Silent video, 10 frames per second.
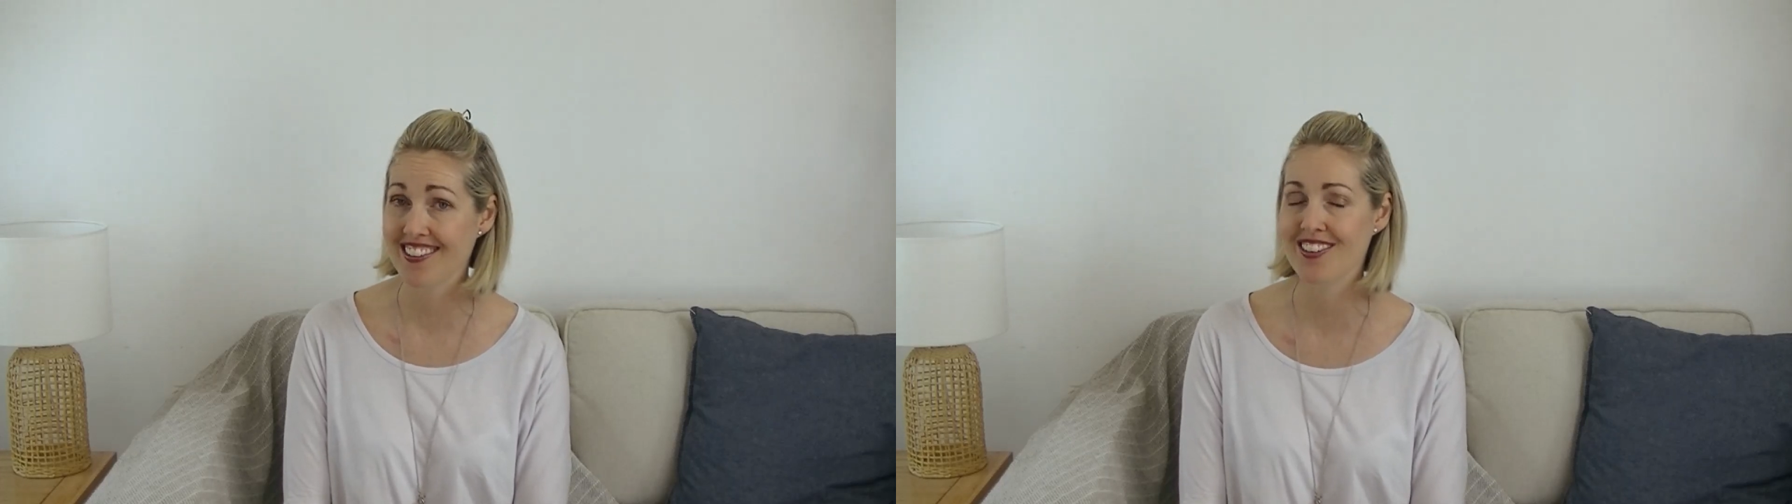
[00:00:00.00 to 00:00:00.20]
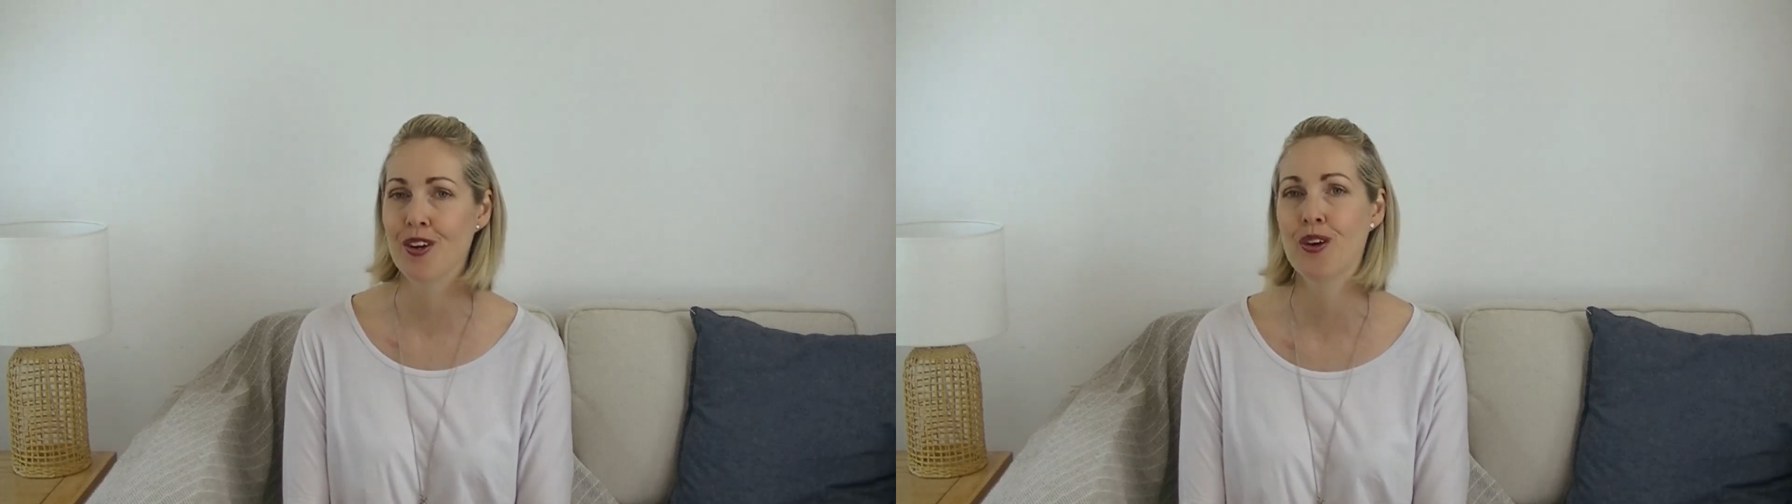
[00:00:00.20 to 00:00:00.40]

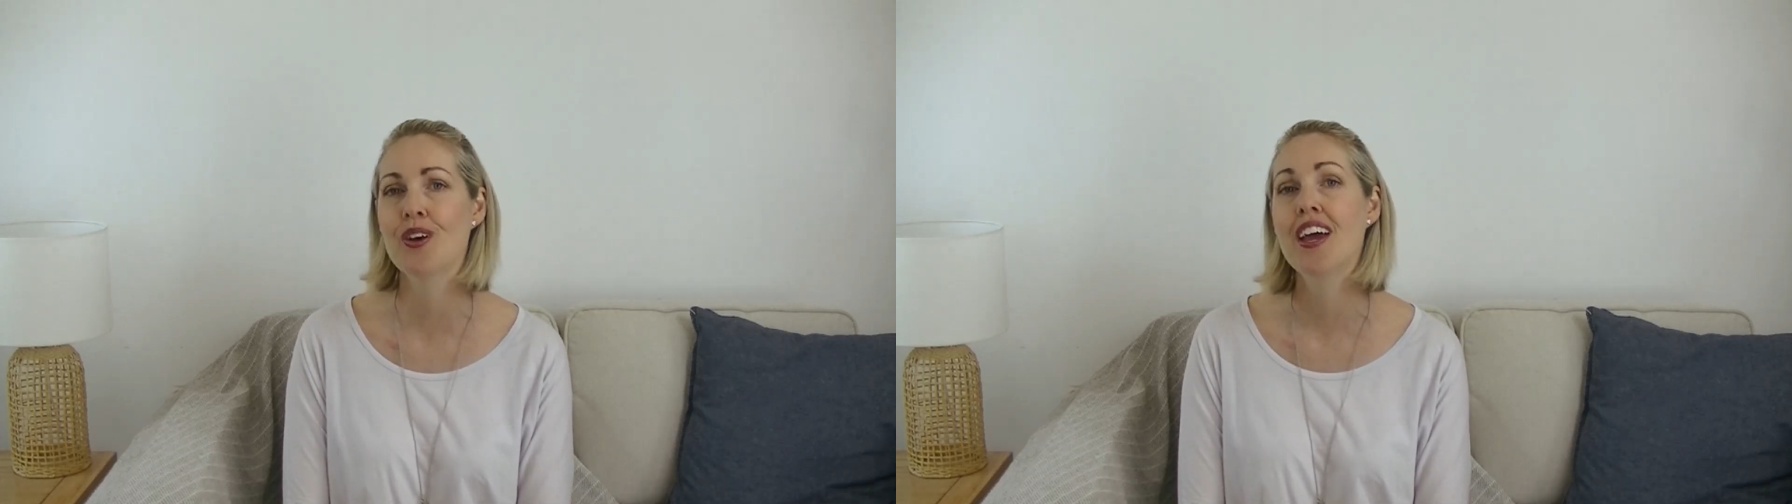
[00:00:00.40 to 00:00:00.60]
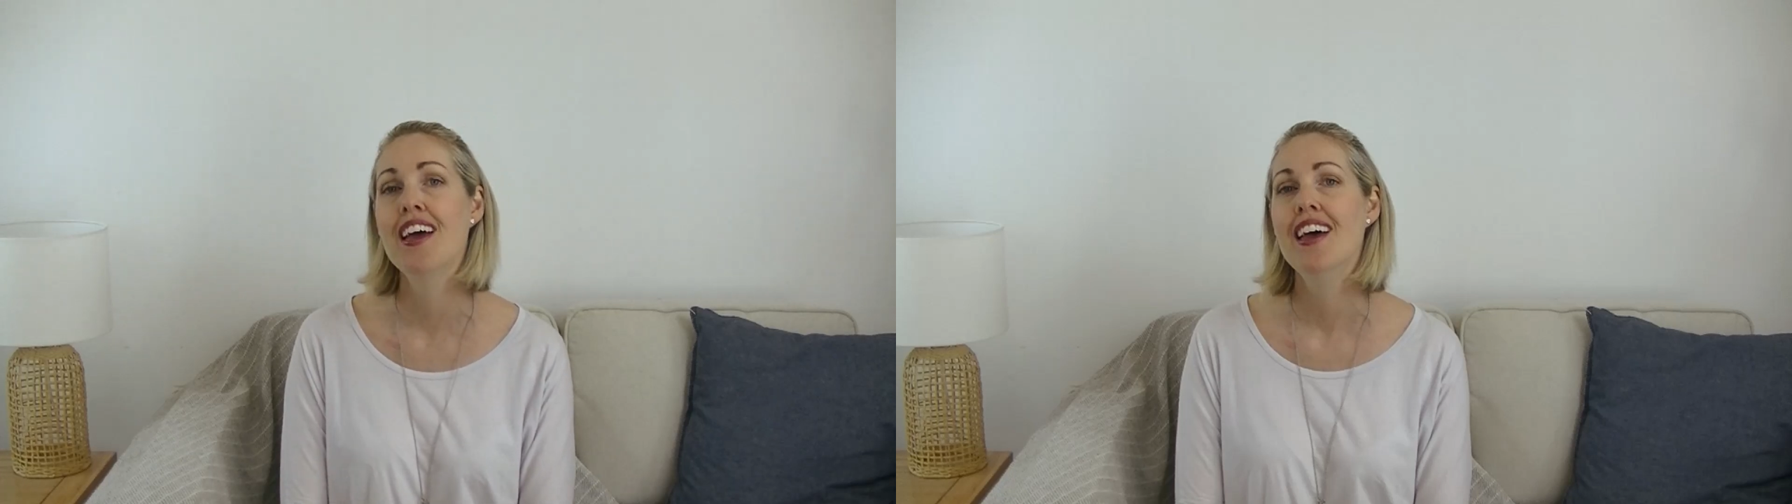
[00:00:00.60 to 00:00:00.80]
So
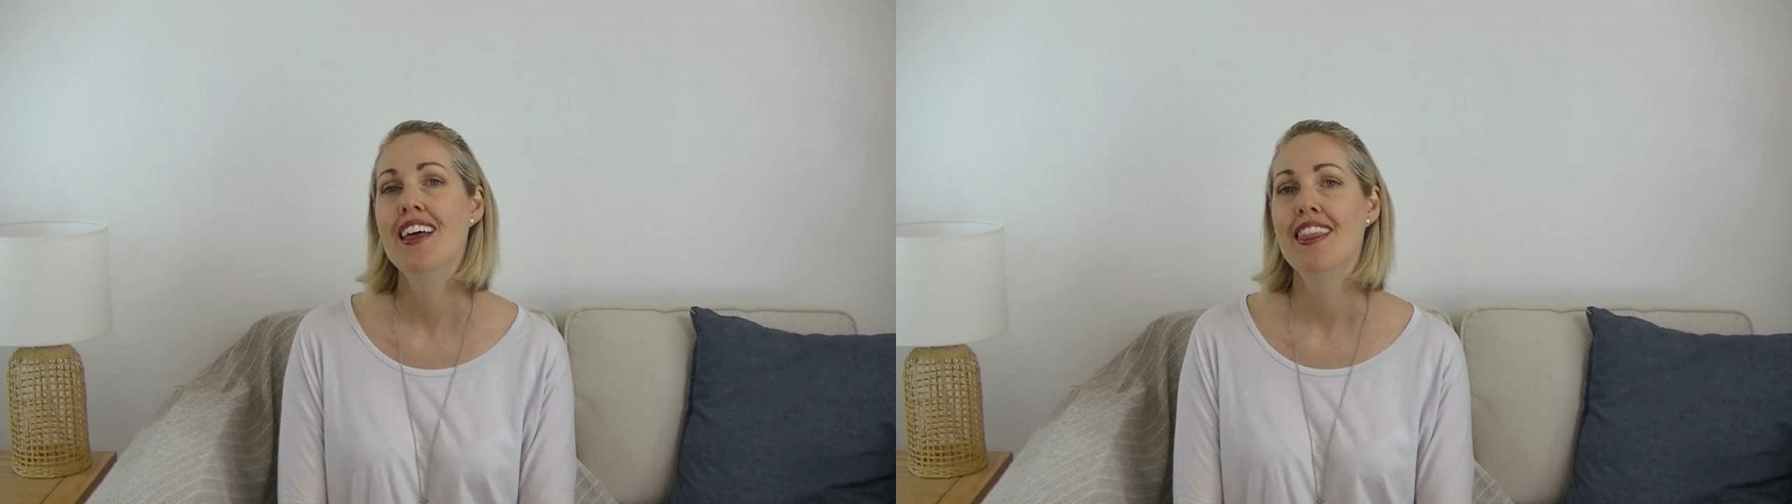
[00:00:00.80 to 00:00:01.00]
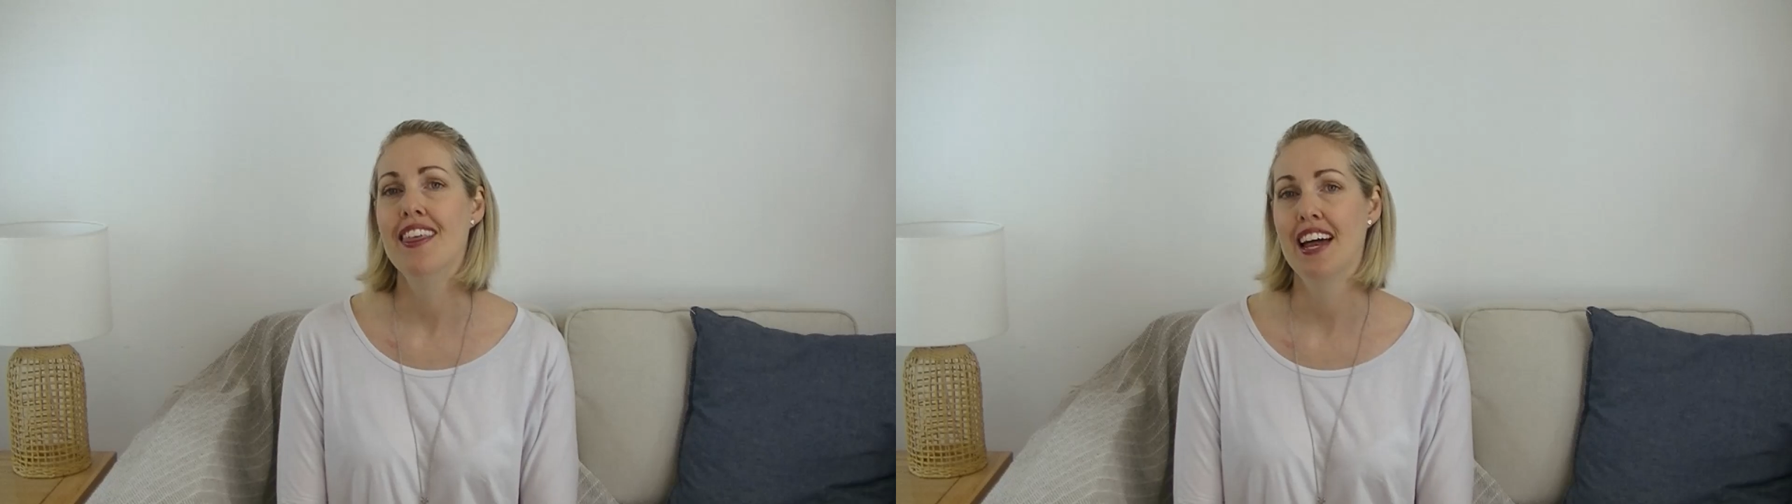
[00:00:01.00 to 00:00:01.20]

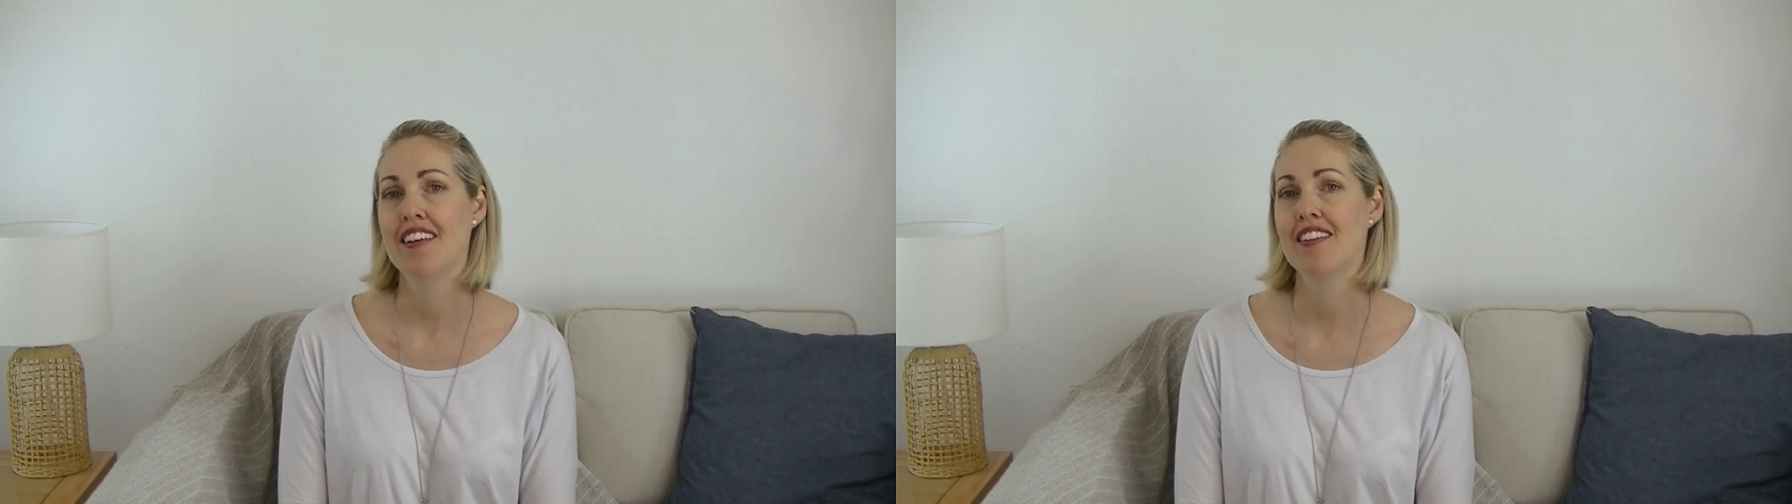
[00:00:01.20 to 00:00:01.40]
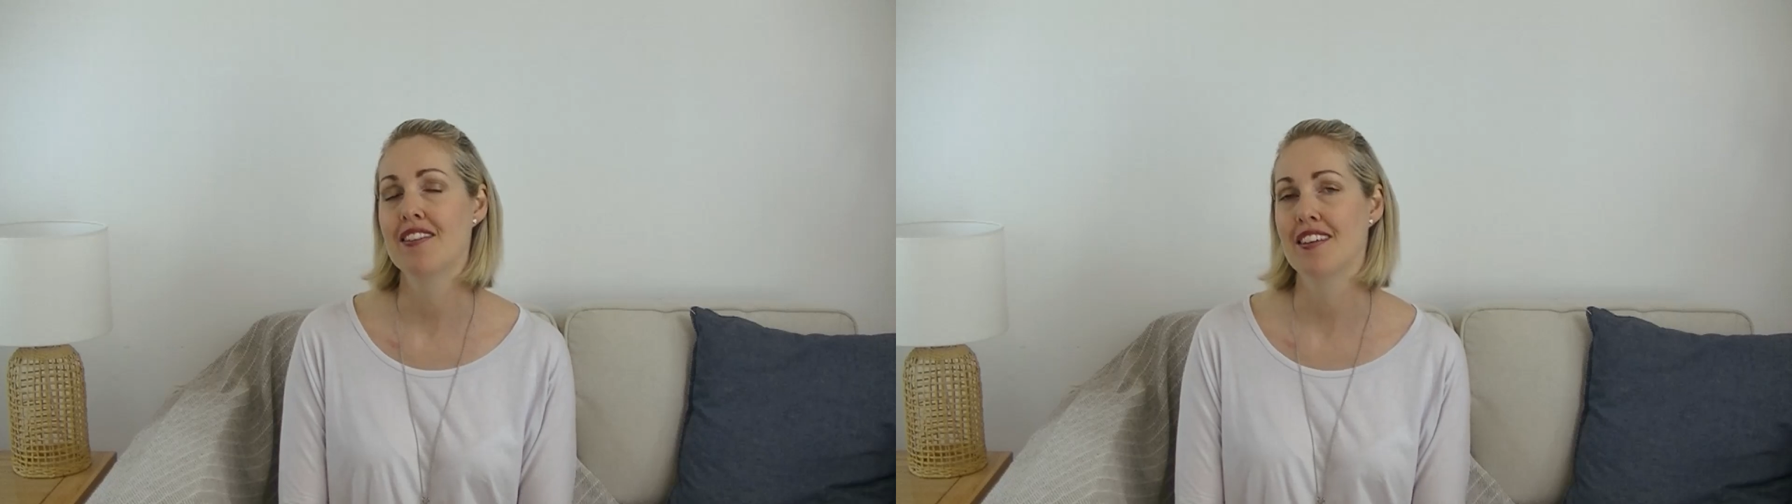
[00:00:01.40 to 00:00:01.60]
that
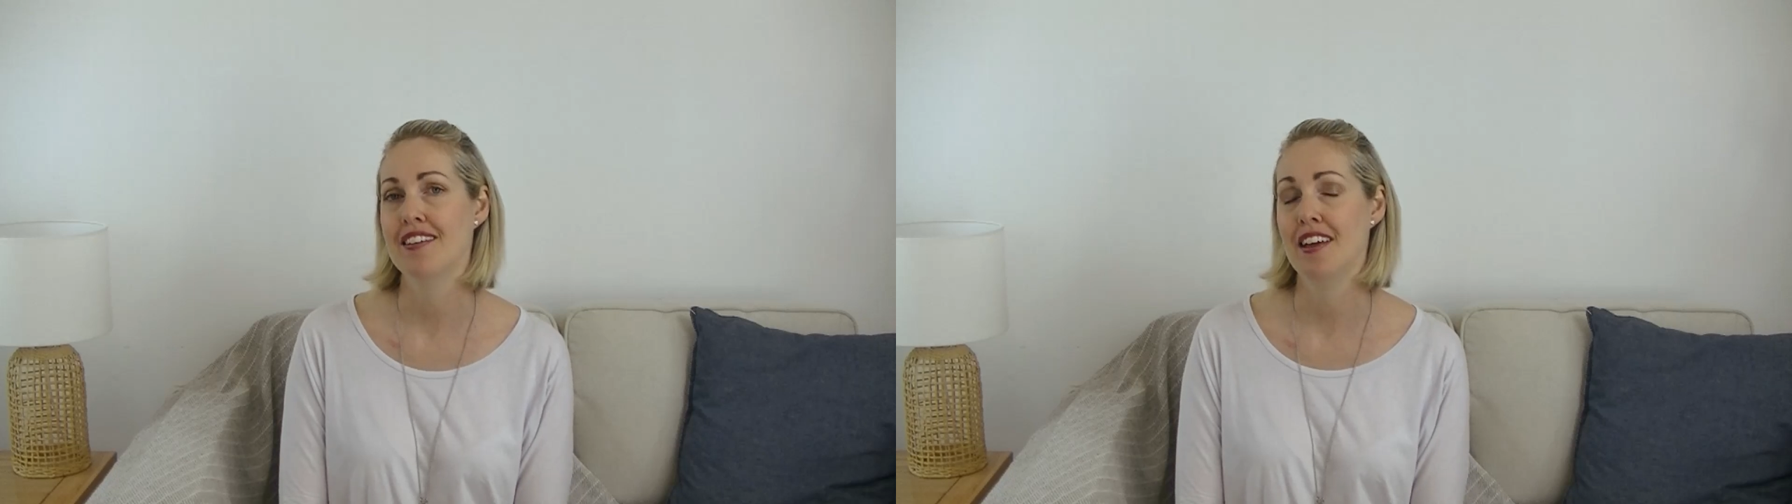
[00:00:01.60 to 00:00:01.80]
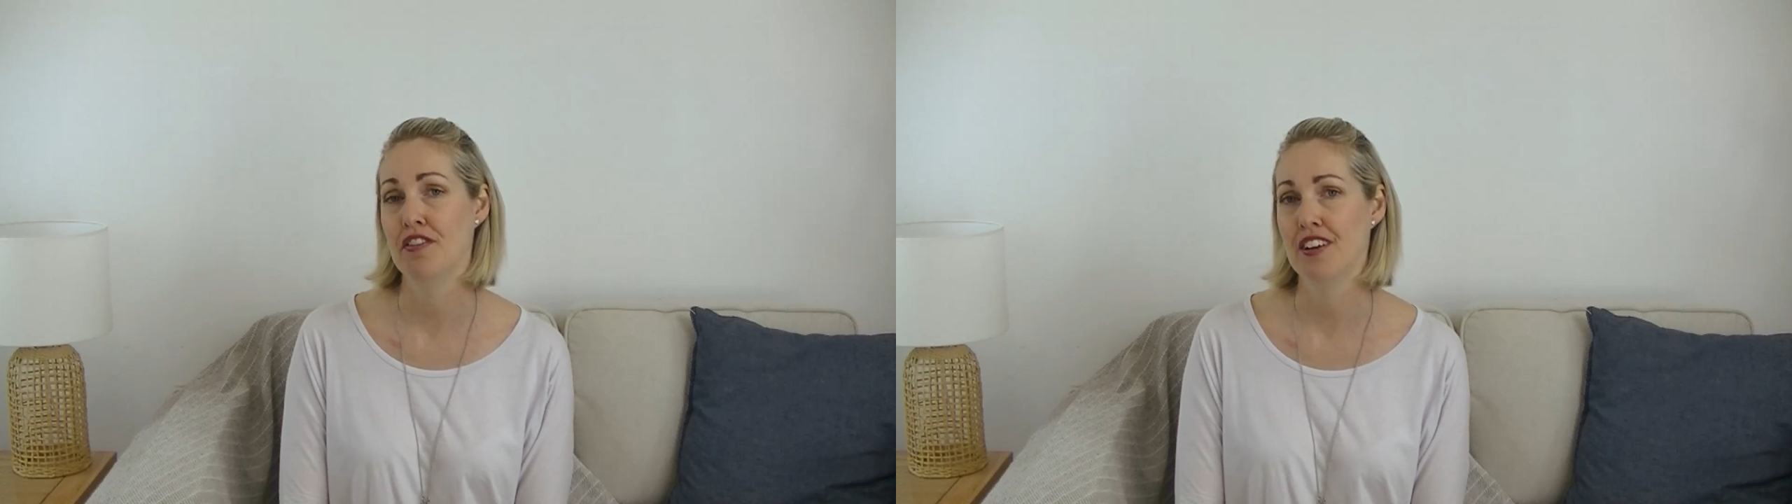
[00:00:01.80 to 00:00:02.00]
is
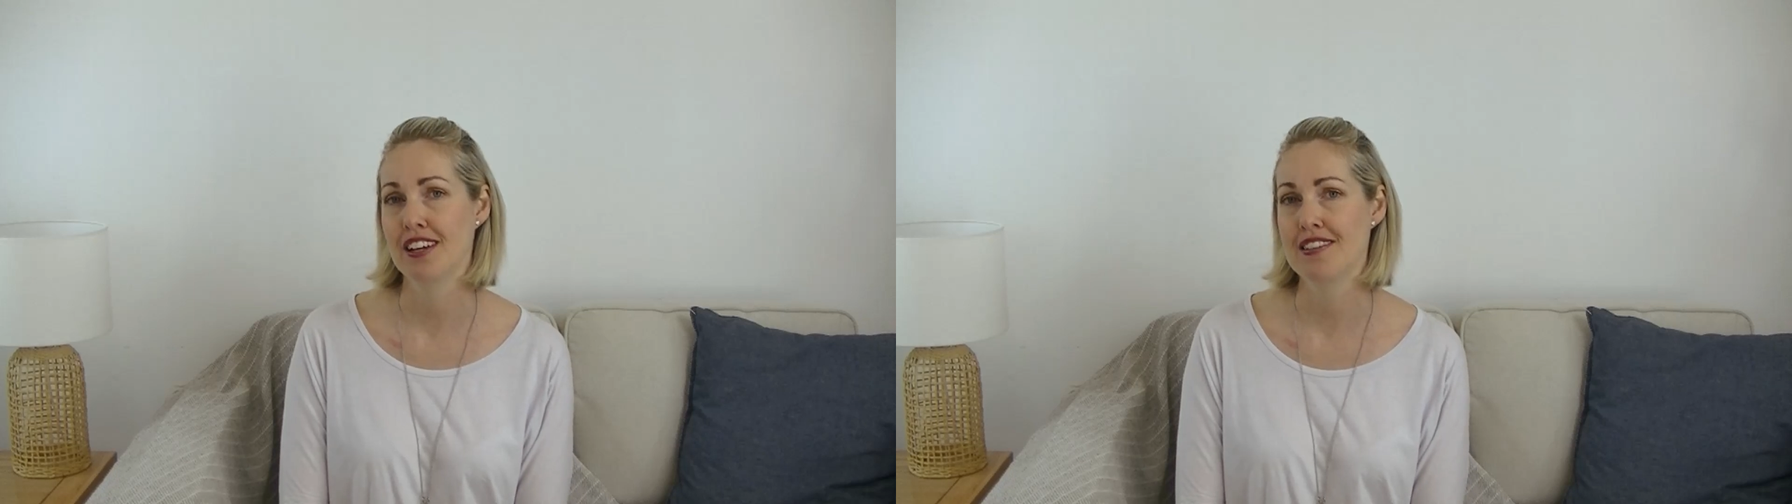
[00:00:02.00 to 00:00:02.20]
definitely